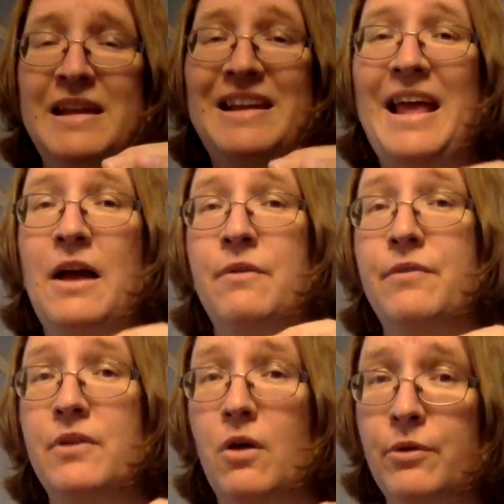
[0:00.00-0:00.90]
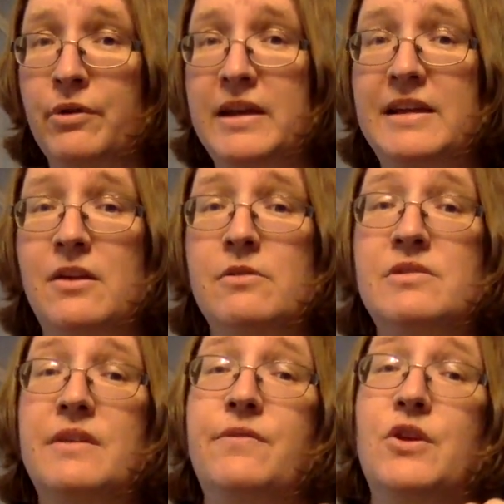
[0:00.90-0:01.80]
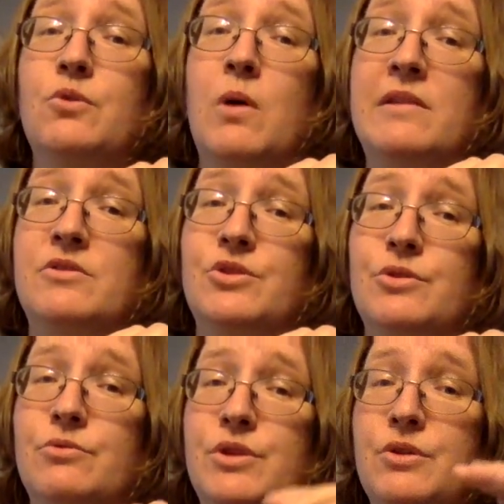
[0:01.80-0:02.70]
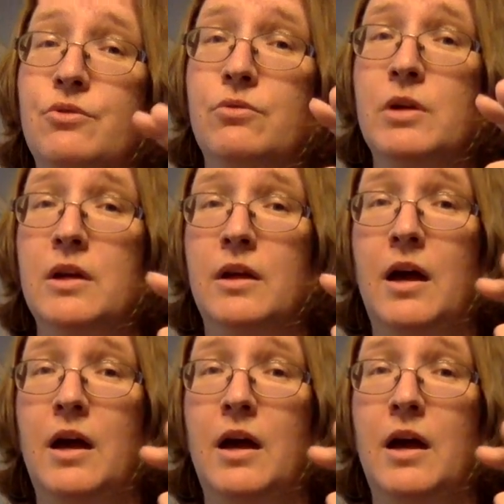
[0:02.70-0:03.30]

Now, for the older kiddos, if you want to do